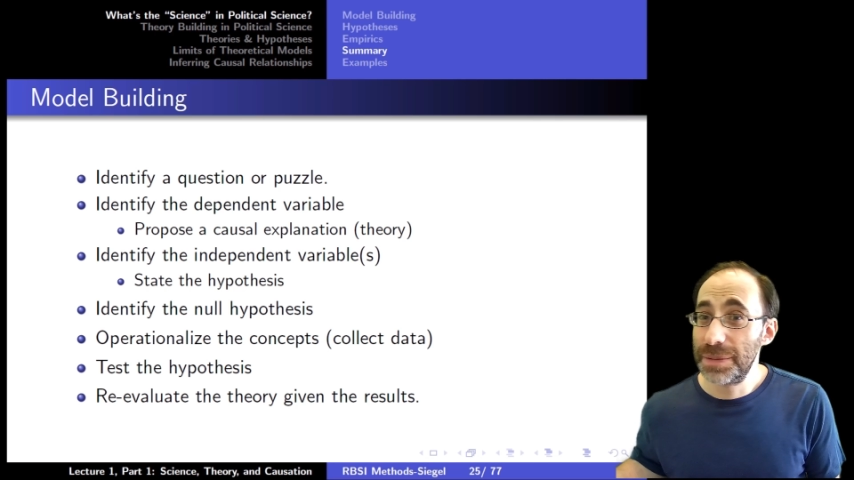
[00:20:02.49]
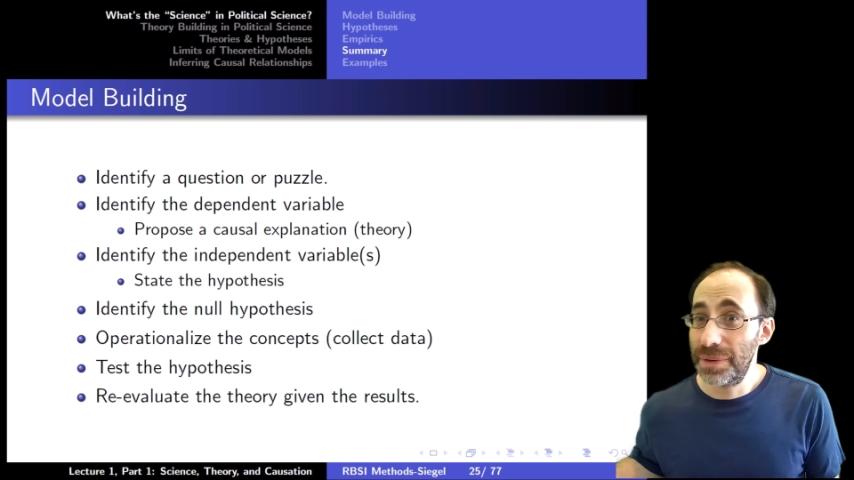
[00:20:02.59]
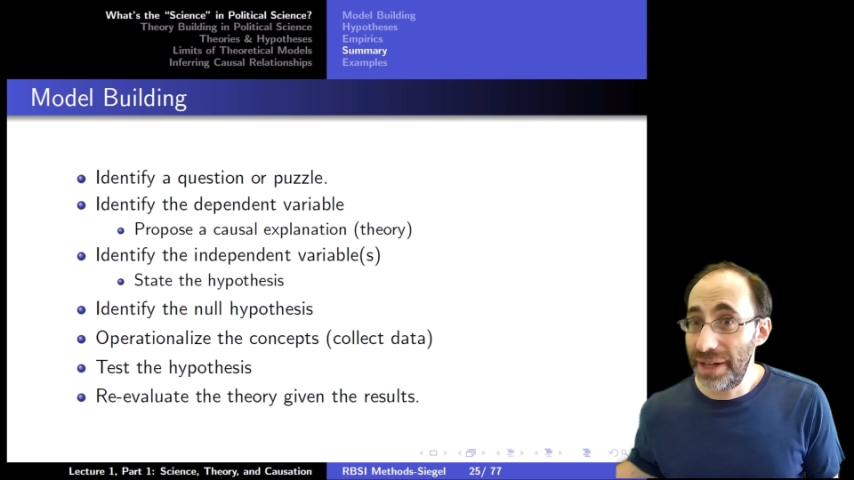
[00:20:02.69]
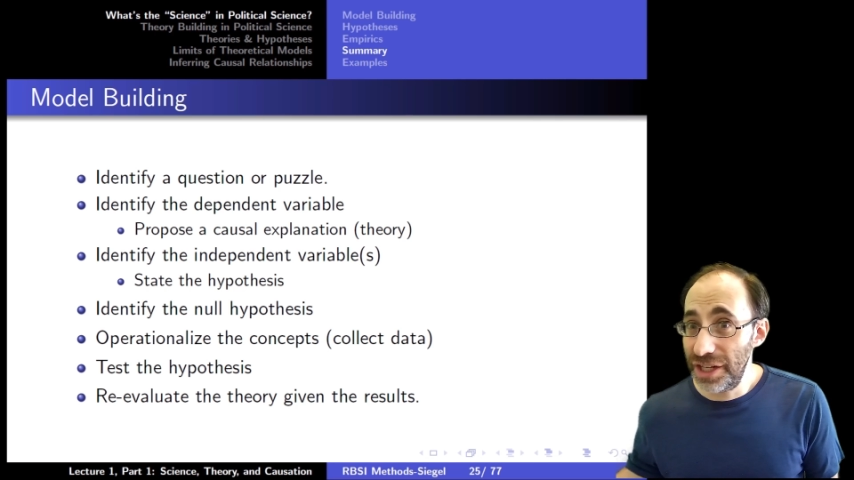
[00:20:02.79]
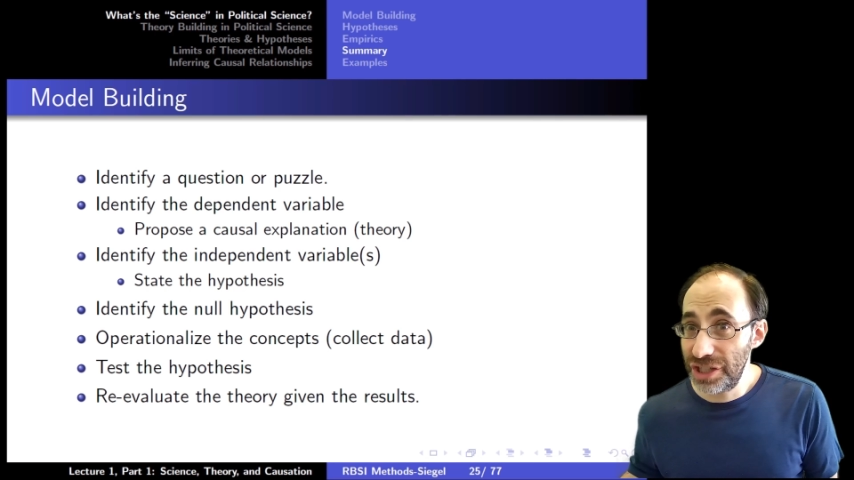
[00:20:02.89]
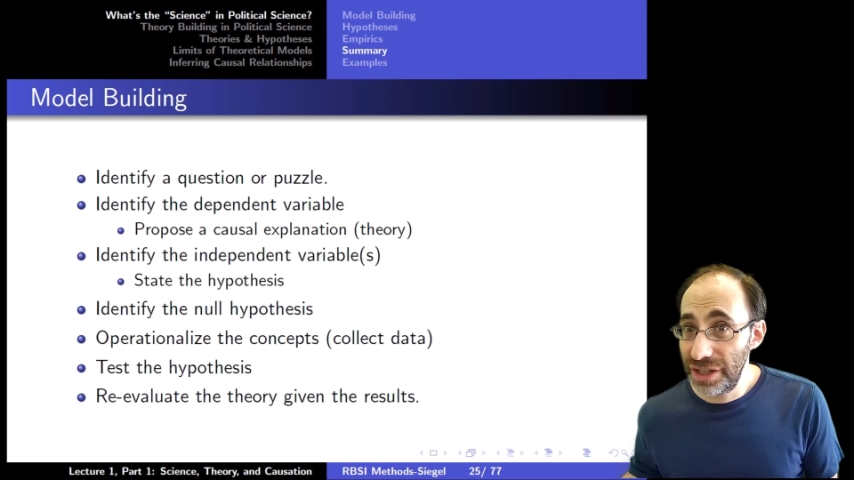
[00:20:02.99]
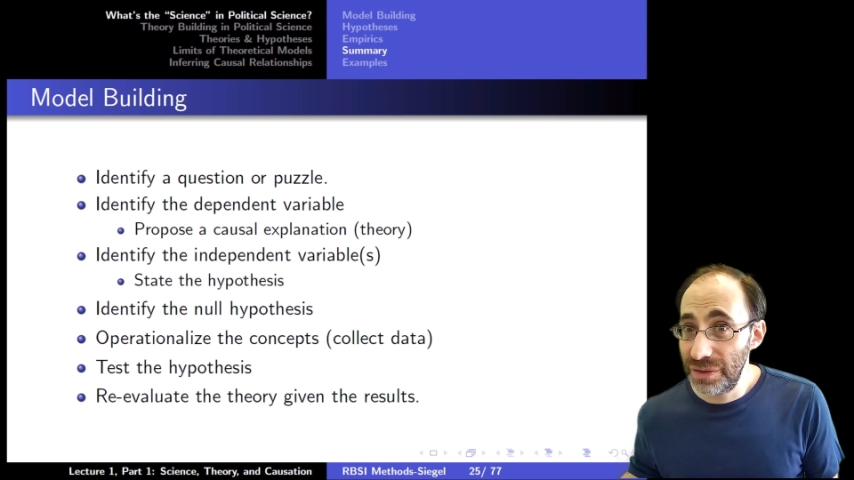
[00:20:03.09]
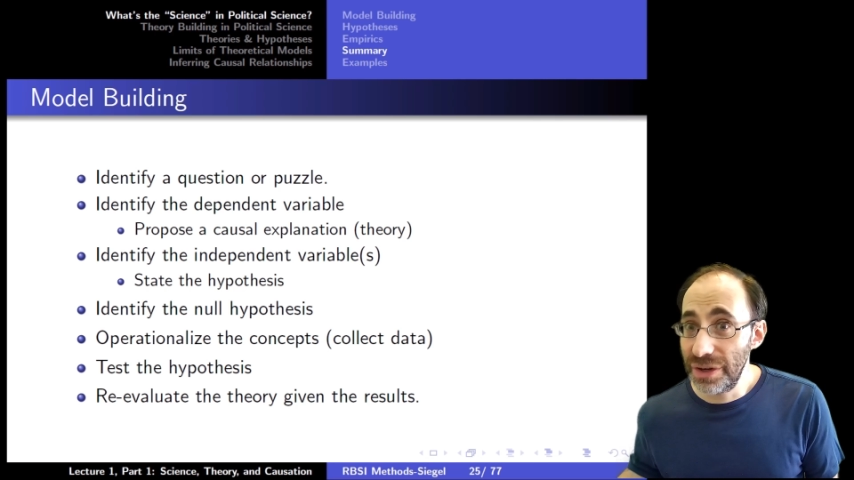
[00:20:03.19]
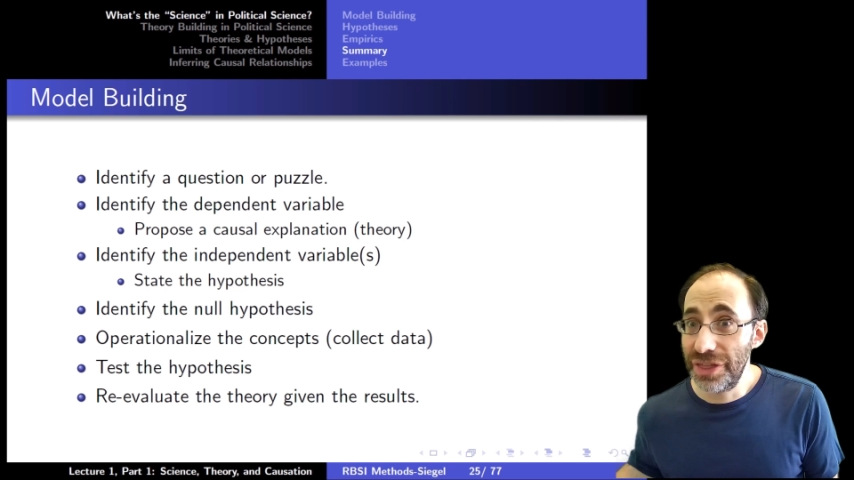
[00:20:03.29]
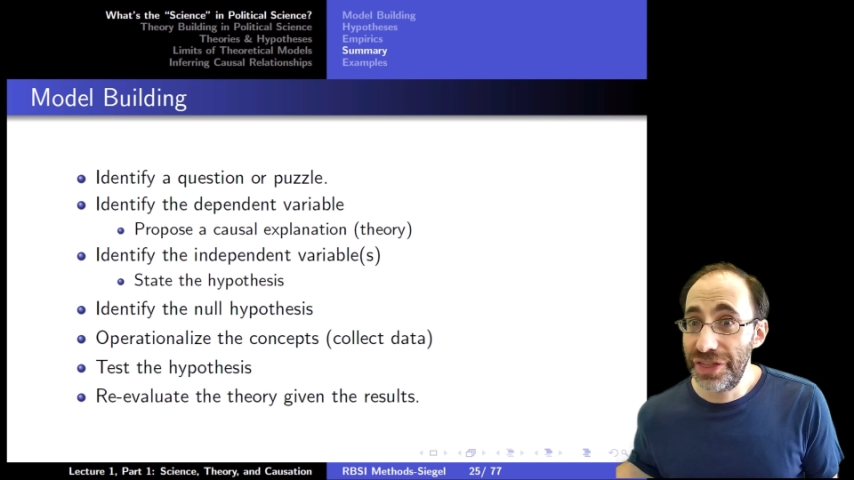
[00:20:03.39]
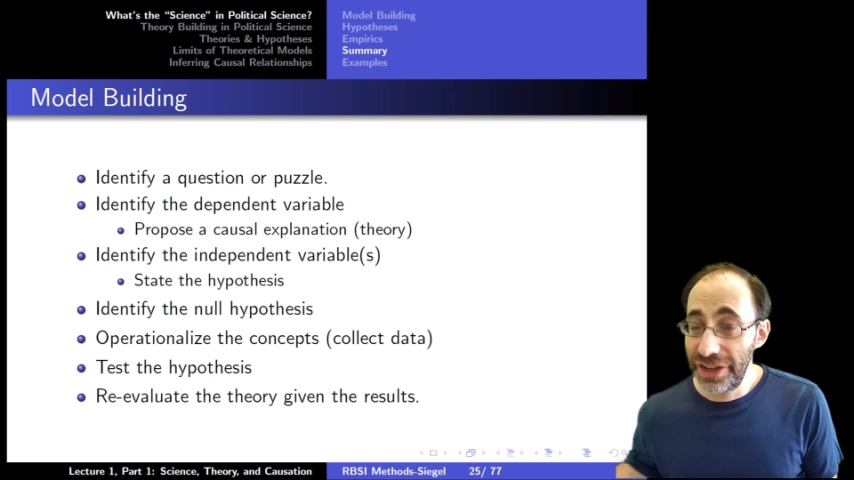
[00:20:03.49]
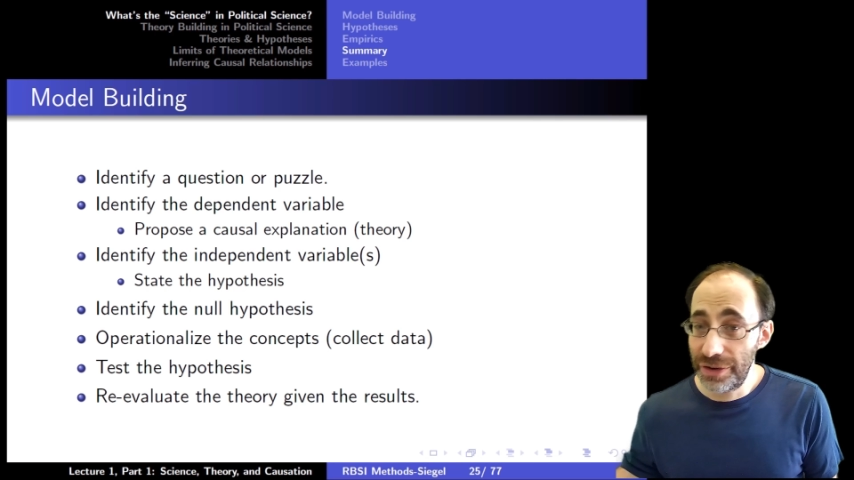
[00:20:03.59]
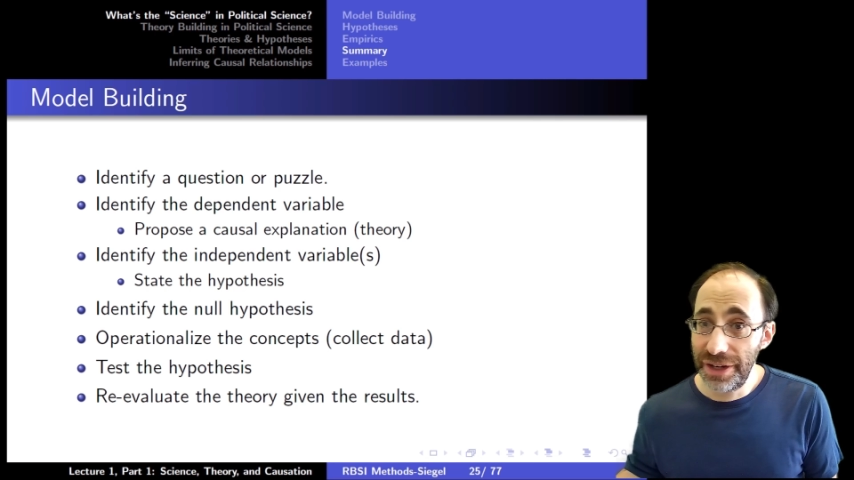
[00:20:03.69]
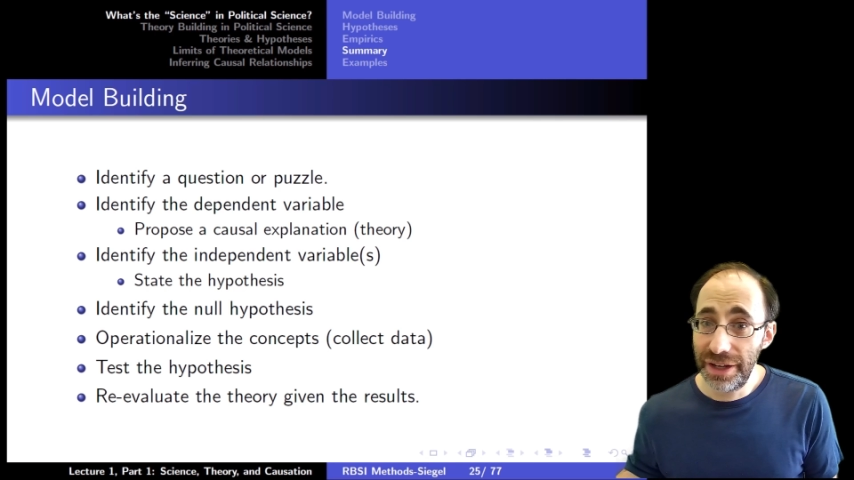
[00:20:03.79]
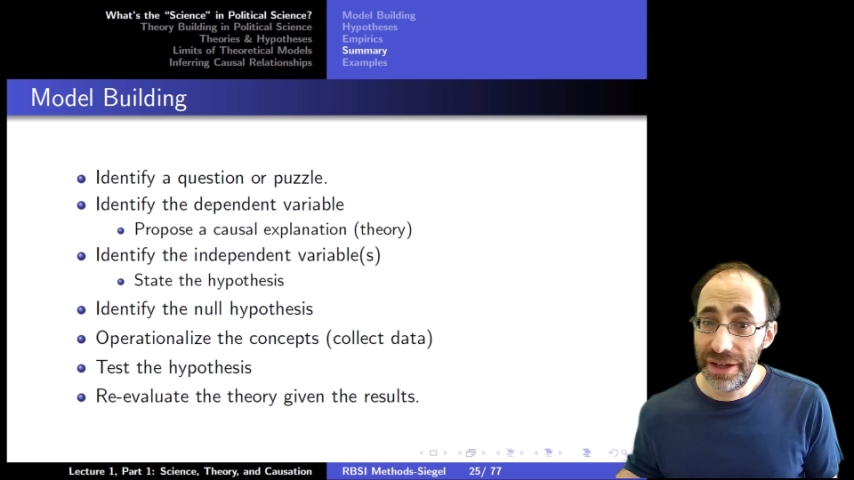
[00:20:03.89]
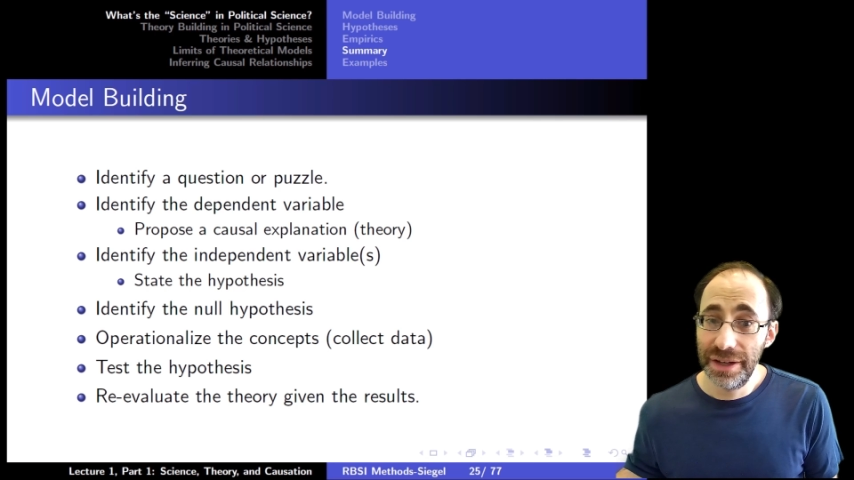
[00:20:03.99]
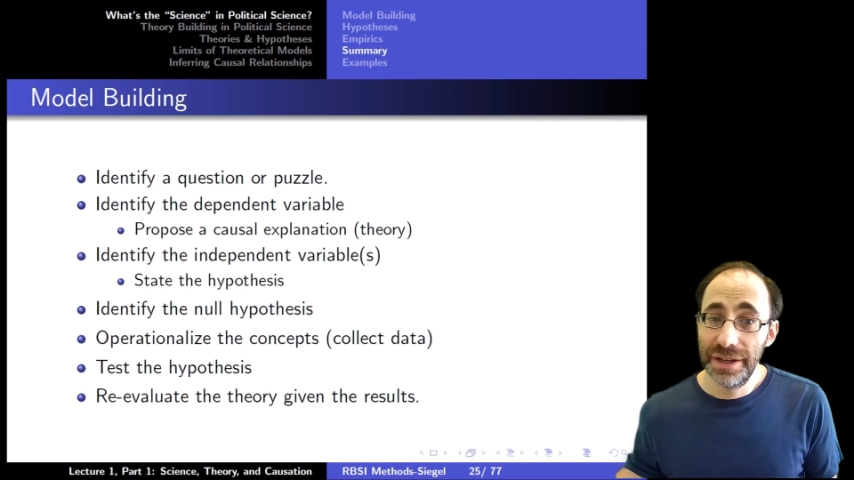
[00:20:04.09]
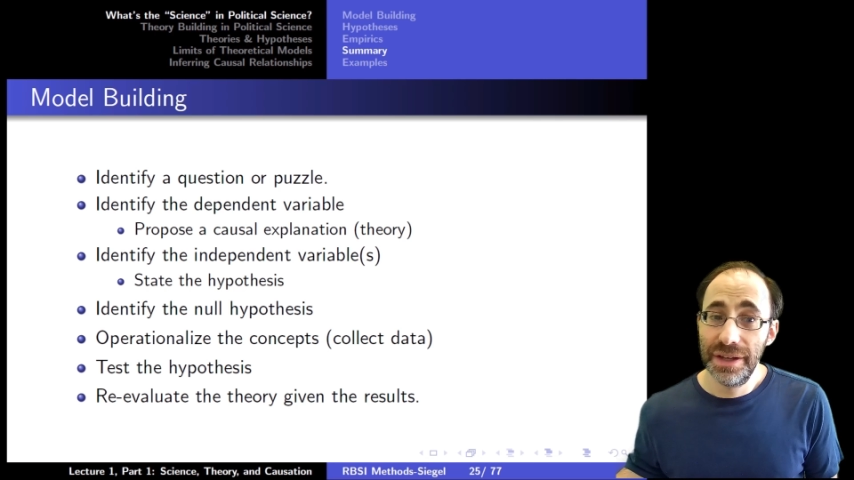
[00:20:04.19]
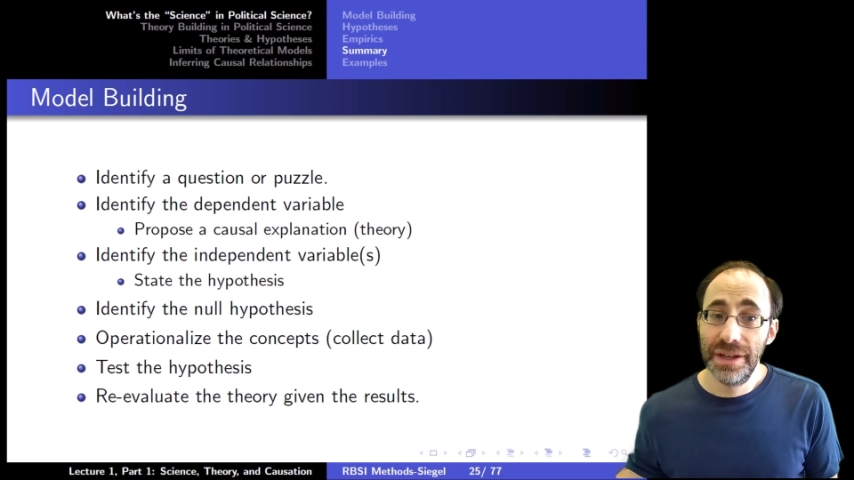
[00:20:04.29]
explanation or theory